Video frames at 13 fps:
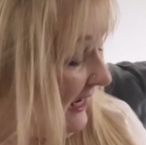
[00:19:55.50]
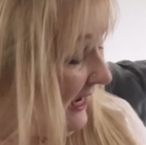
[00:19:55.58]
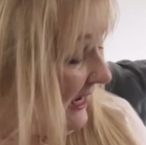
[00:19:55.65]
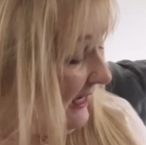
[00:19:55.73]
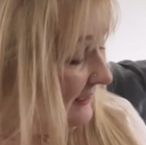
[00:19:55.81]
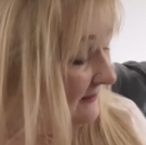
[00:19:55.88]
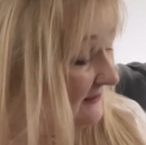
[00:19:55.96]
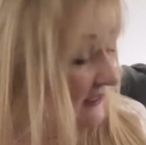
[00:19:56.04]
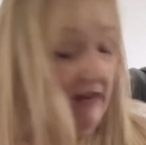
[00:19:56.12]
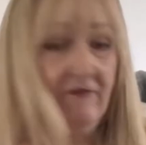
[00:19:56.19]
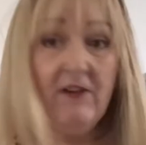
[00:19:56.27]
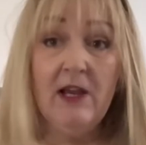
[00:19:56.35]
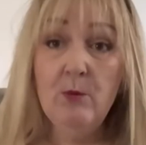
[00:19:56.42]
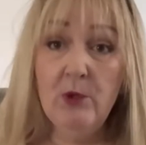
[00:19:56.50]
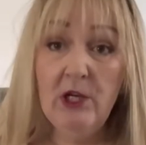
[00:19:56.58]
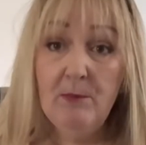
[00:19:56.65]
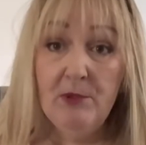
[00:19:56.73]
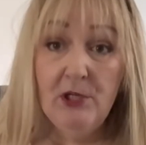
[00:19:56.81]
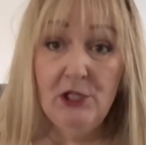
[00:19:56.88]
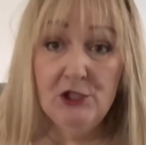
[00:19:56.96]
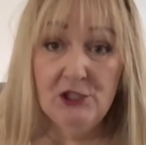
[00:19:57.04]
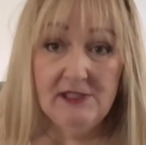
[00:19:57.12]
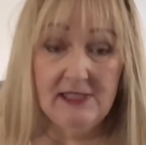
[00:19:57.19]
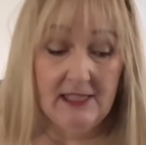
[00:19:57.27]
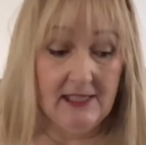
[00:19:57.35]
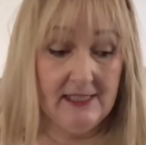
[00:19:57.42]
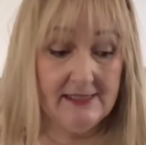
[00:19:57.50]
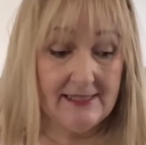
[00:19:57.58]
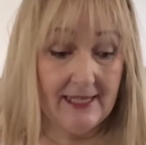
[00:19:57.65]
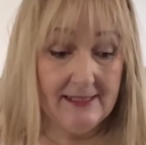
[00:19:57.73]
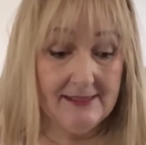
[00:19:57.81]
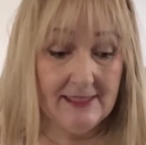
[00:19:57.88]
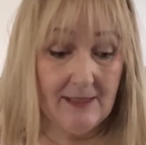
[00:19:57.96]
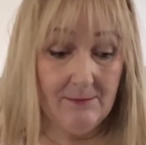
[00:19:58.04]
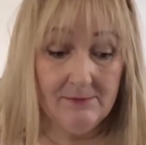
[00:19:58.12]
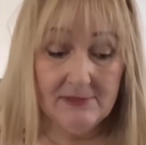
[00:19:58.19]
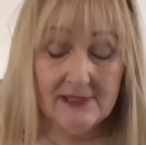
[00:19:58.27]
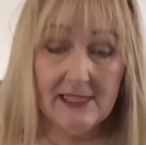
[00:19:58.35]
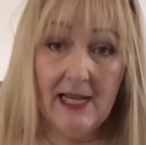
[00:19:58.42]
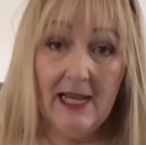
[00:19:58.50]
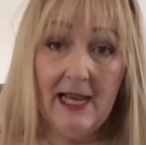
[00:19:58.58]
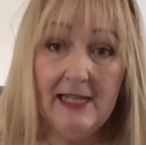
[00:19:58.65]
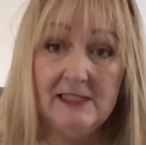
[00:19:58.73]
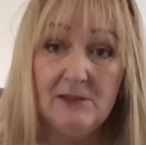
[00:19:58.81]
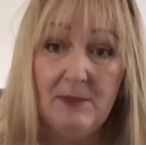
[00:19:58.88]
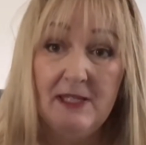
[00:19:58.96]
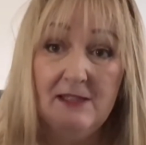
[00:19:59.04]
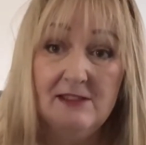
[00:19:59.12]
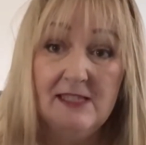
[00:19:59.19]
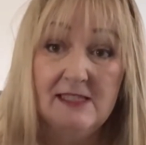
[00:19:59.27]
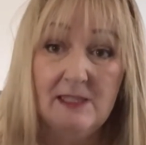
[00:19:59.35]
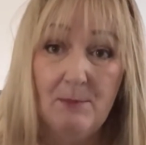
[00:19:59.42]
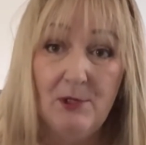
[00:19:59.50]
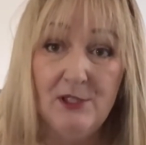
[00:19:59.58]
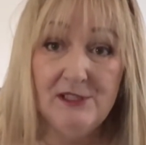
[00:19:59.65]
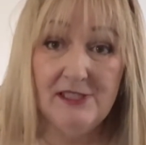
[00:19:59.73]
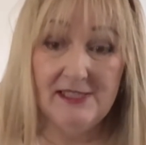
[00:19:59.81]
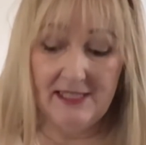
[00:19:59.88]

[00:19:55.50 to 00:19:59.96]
And if I were purchasing these items, I'd have been disappointed